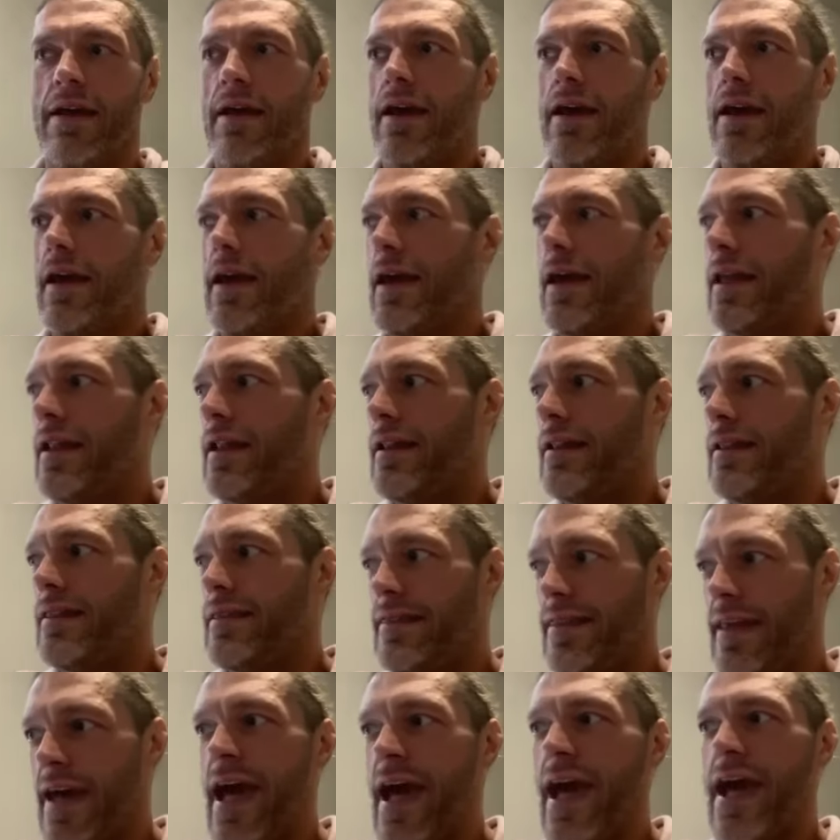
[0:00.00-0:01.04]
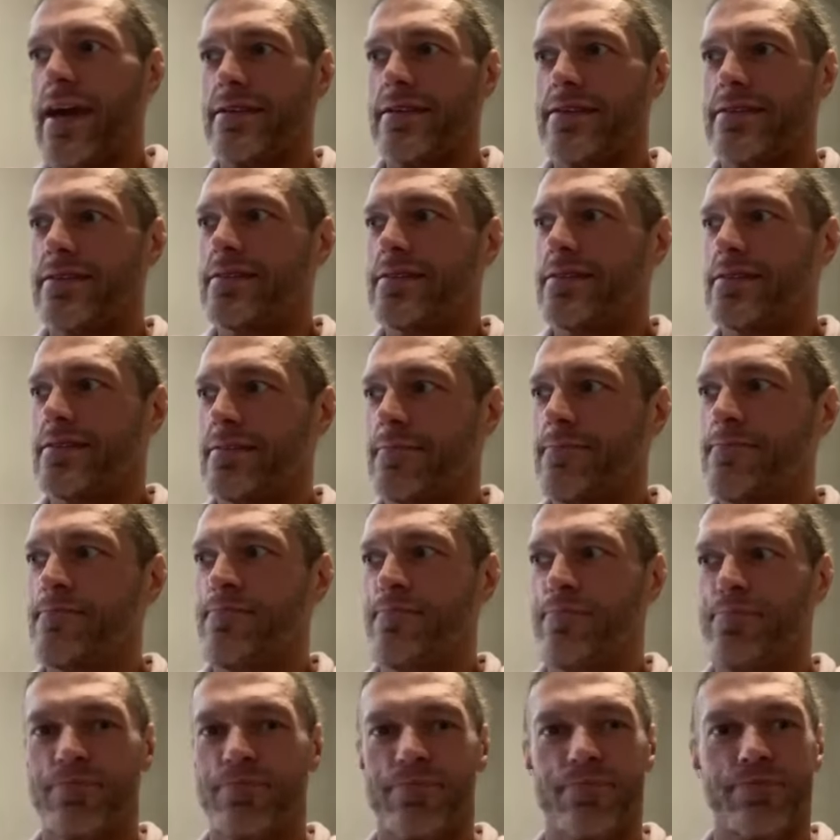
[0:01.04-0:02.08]
And that's,
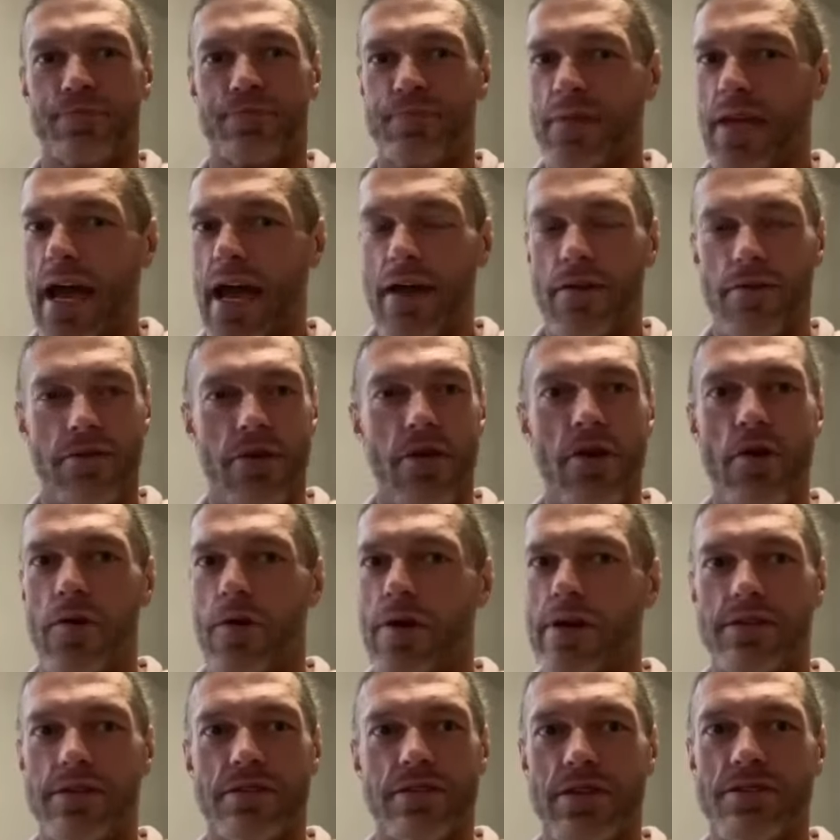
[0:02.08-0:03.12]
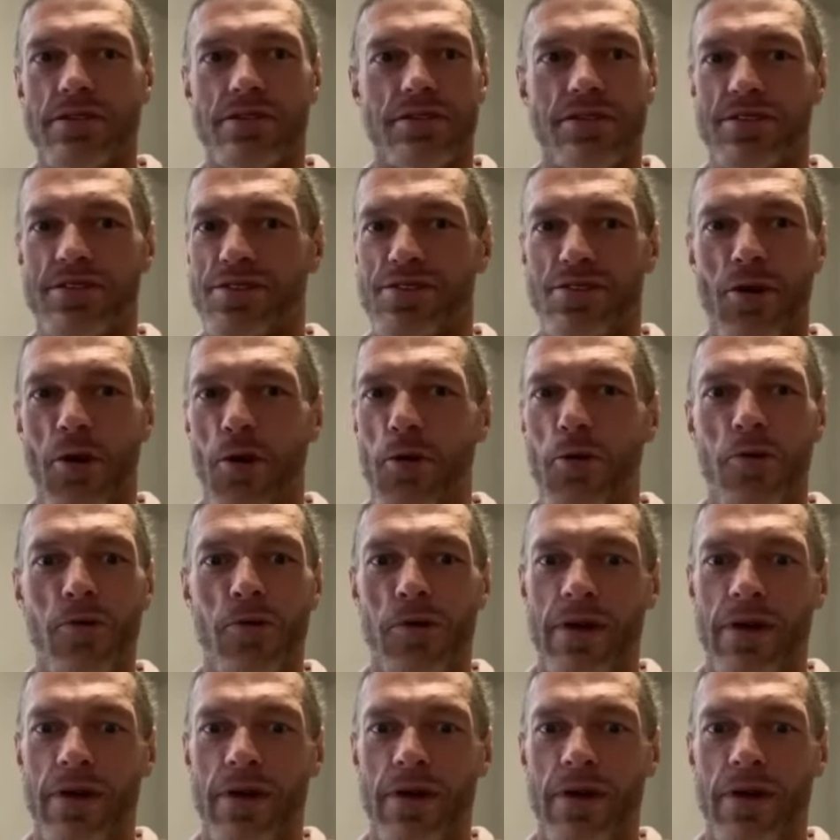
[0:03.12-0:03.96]
I don't know, it's just so